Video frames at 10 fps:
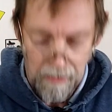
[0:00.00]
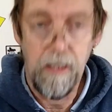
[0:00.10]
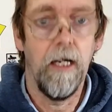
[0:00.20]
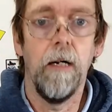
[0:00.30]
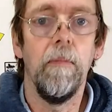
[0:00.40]

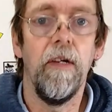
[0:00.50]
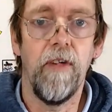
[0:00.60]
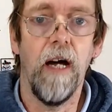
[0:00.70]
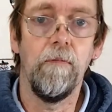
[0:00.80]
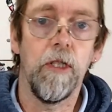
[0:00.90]
If
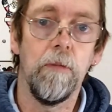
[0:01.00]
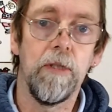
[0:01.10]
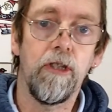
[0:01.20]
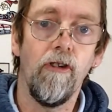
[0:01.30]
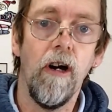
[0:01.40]
you haven't
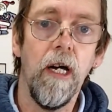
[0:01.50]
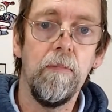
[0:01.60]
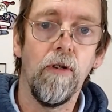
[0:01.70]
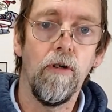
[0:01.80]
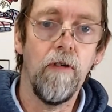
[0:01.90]

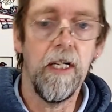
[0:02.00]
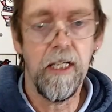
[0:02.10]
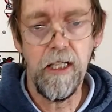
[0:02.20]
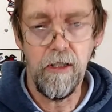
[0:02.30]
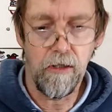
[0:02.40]
subscribed
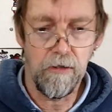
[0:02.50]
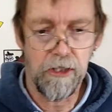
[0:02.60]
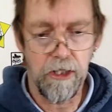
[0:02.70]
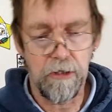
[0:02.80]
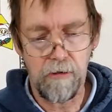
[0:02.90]
already, you can
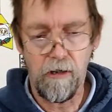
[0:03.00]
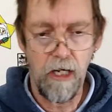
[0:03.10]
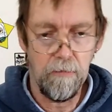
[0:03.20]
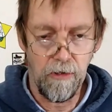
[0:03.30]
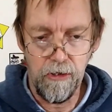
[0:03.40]

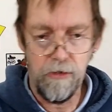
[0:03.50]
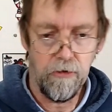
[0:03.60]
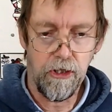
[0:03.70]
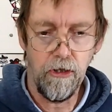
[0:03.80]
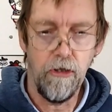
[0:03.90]
subscribe on
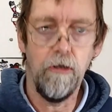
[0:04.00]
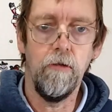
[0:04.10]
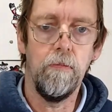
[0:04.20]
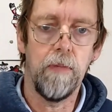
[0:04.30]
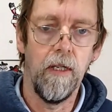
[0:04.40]

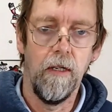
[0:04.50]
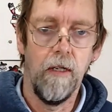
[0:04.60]
YouTube